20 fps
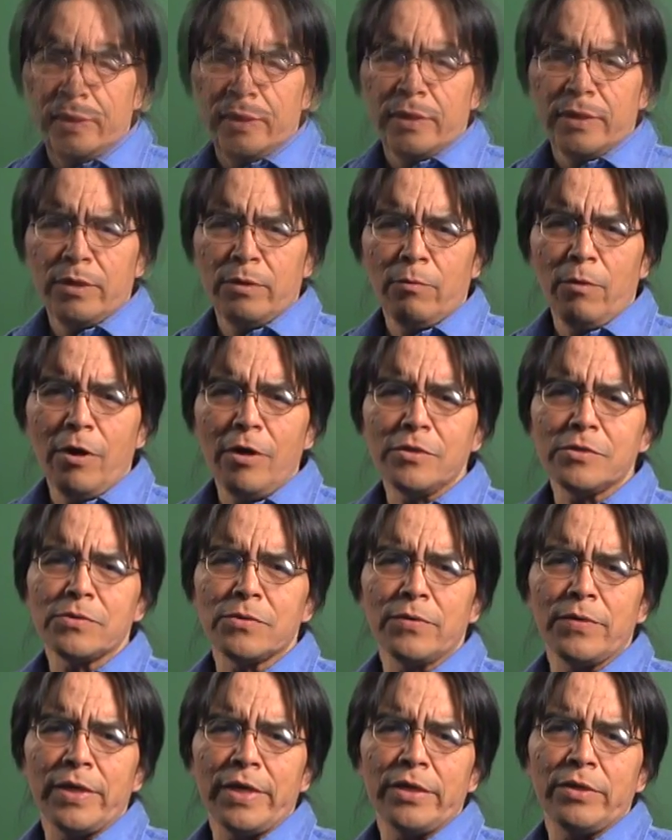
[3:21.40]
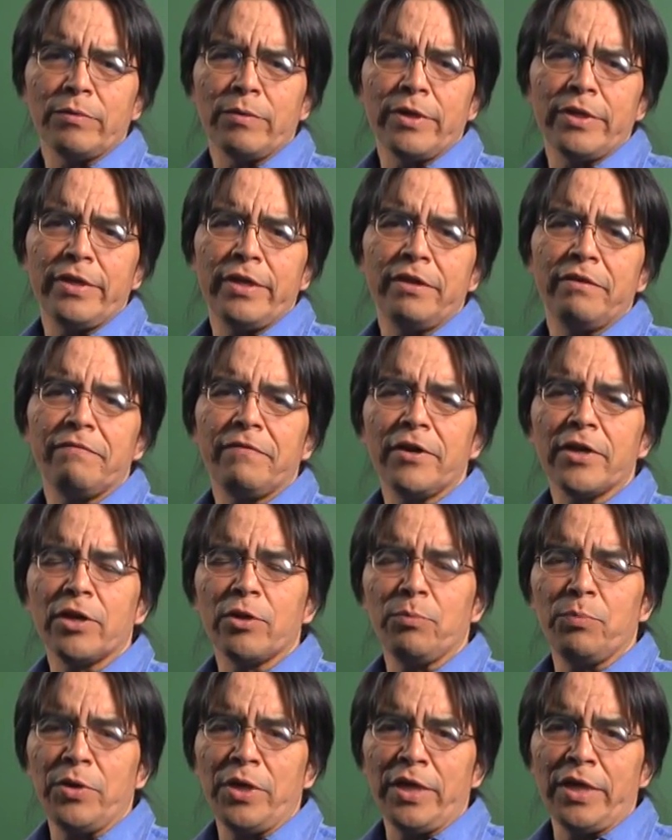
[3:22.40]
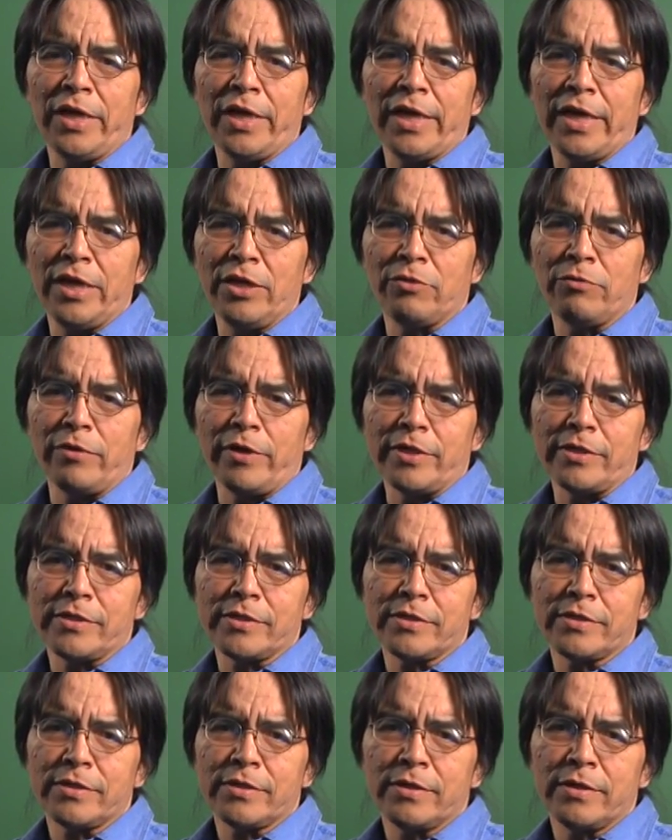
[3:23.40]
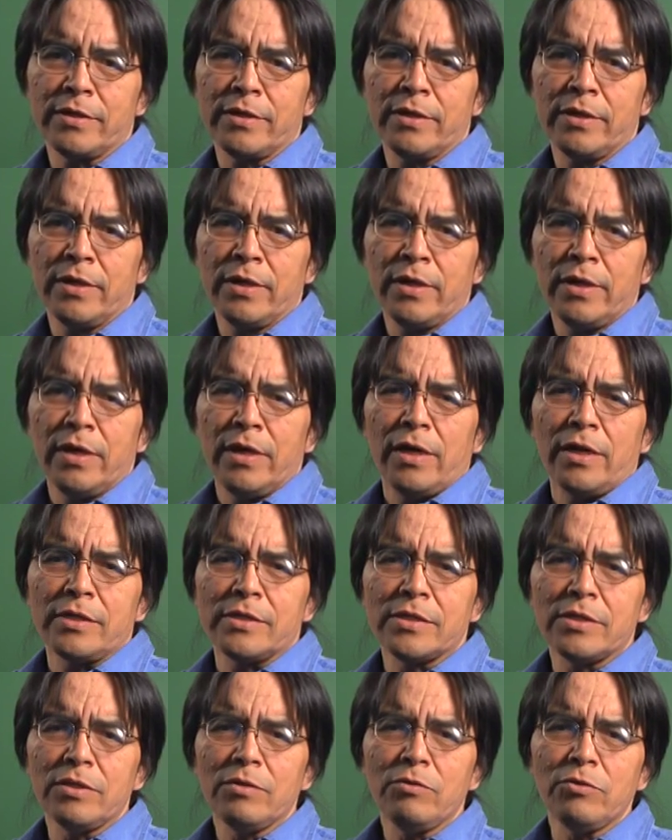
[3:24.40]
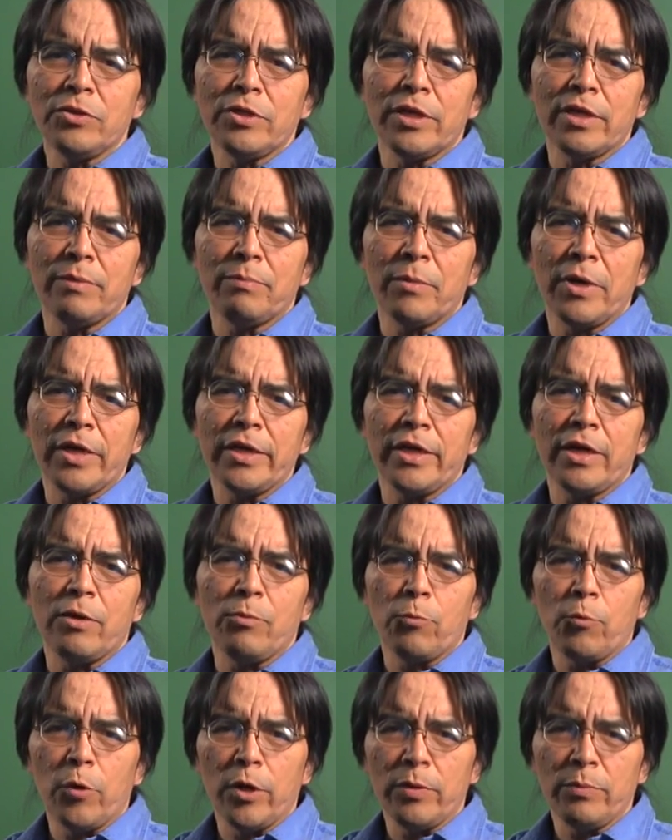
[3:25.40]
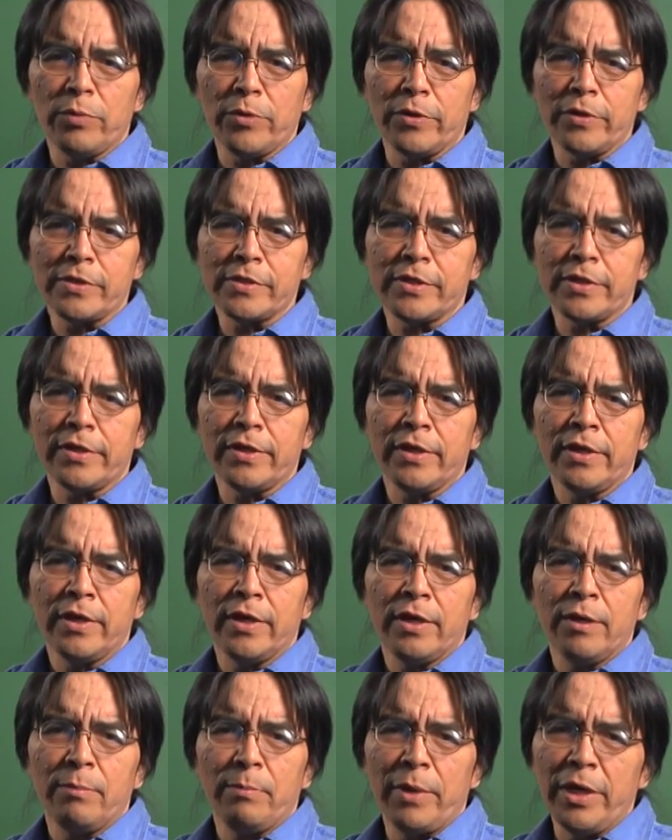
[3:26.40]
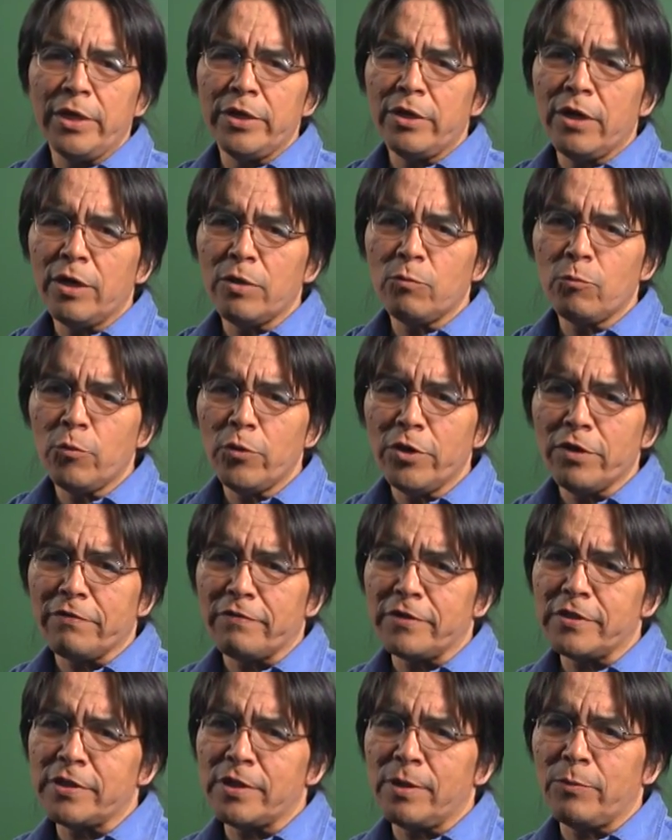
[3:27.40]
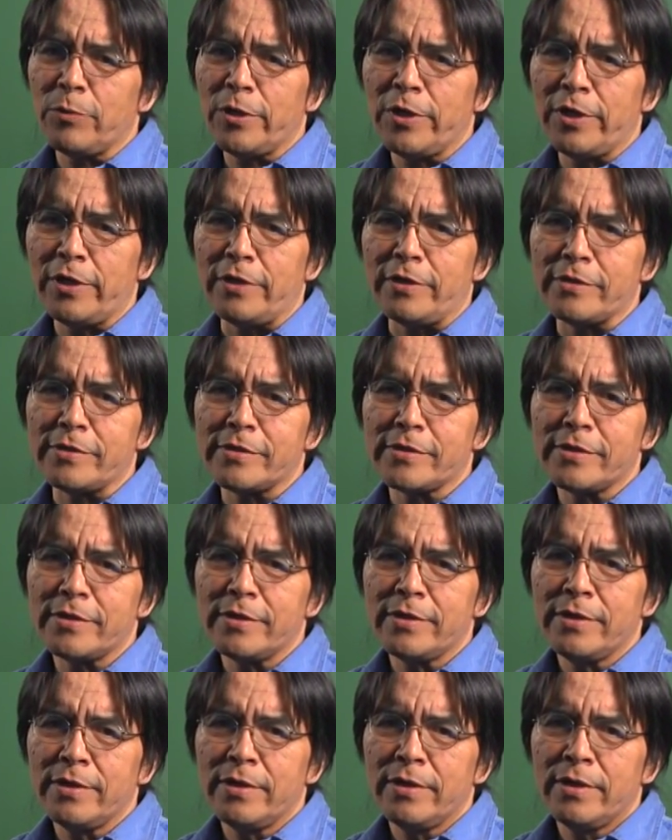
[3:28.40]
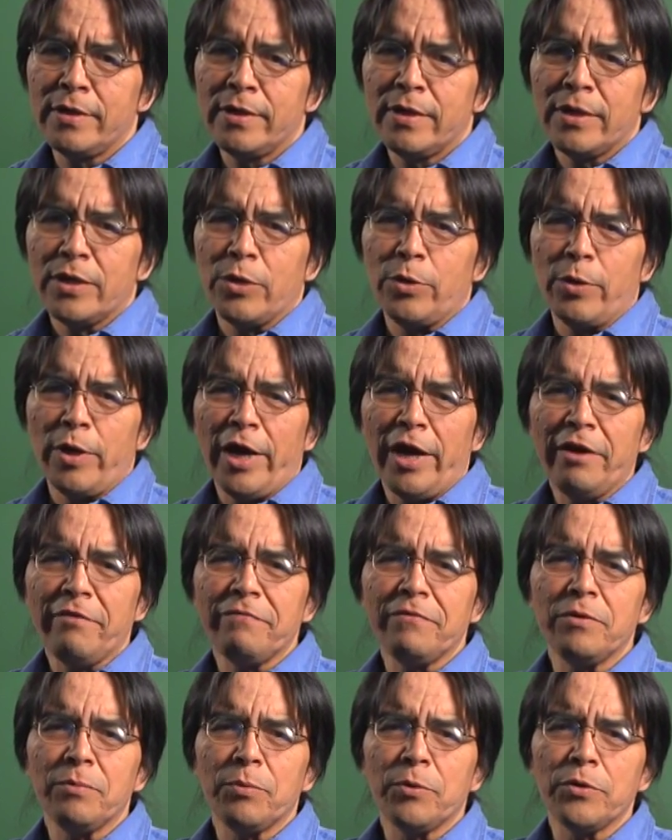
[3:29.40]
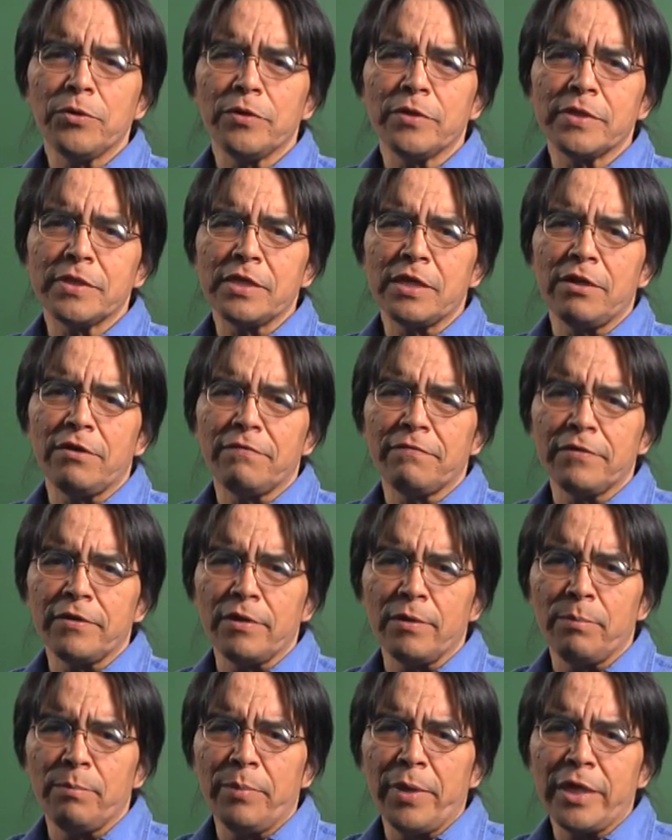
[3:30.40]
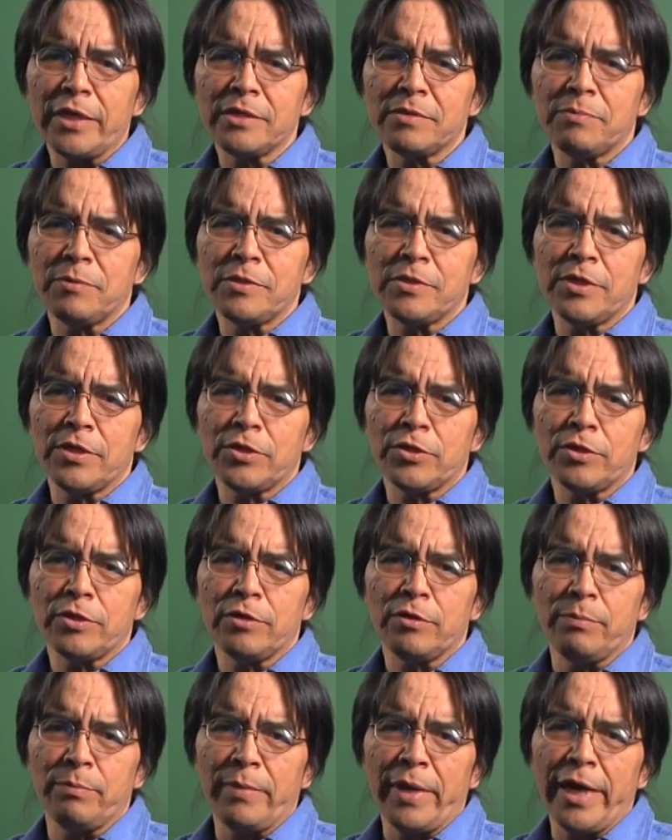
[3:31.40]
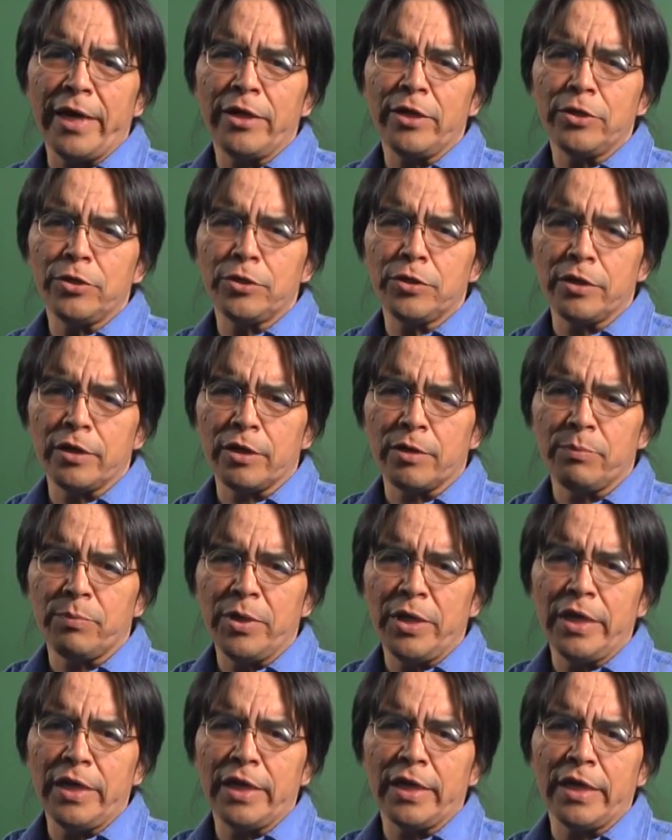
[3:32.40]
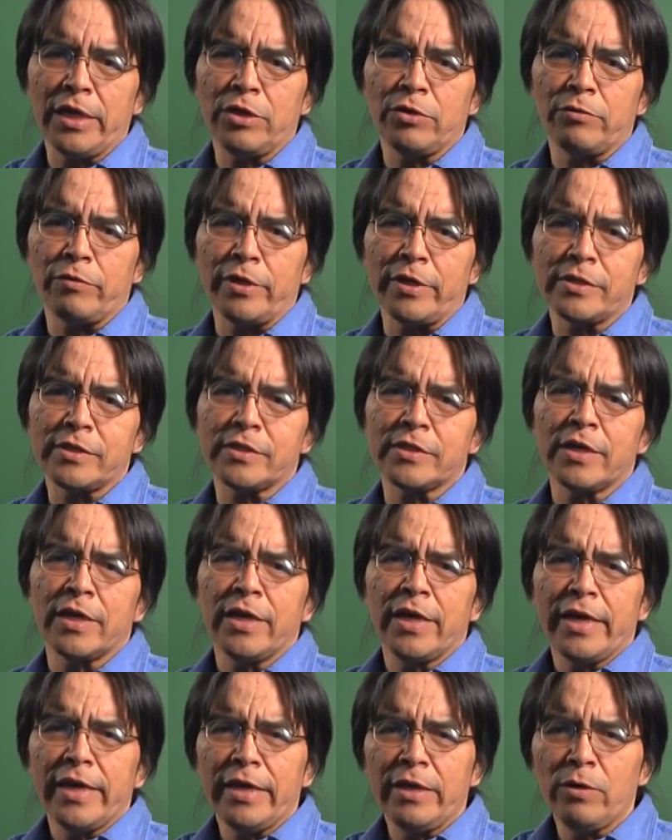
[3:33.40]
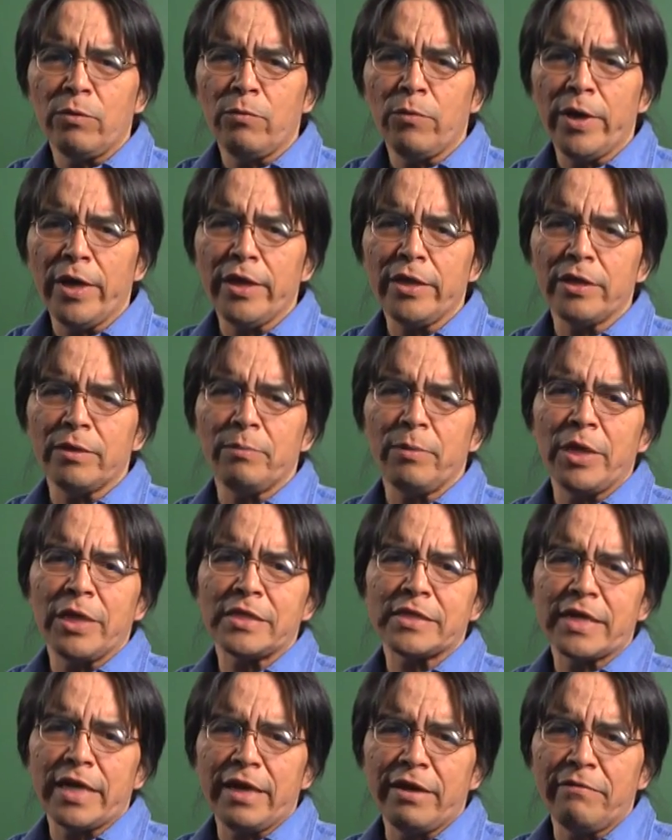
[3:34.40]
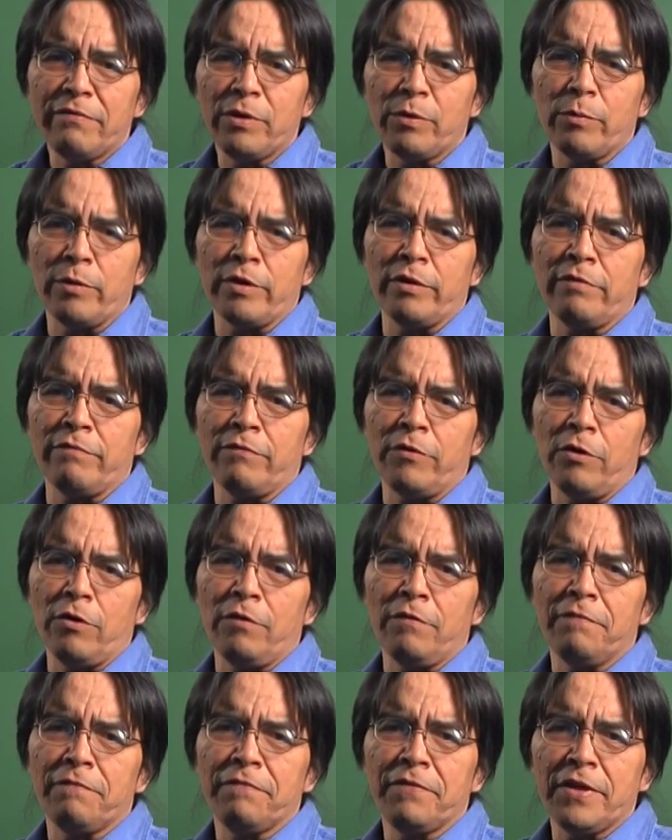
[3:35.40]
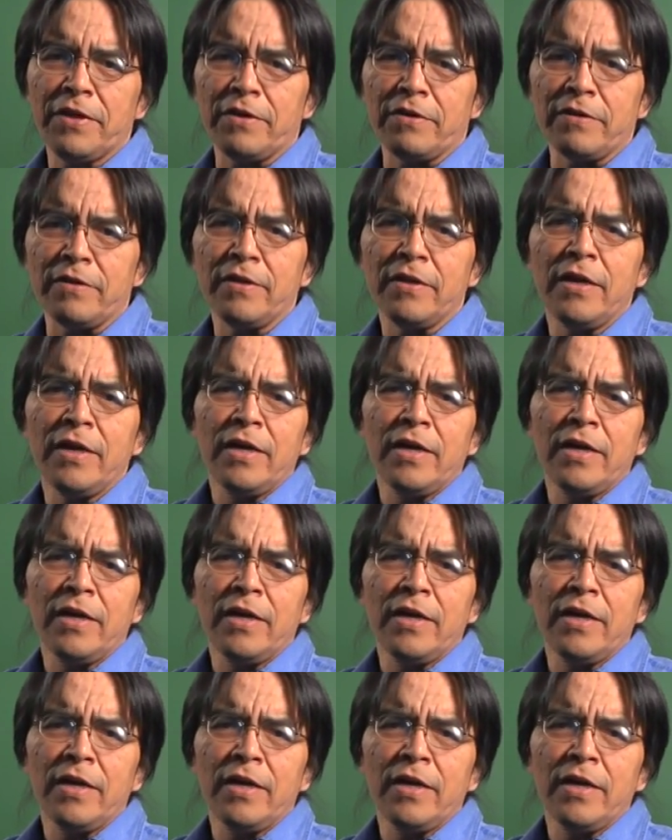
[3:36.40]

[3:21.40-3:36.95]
You also need to identify competing interests. A solution that might help one person may not work for someone else. You have to put yourself in the best position to manage the competing interests in a way that makes everyone involved feel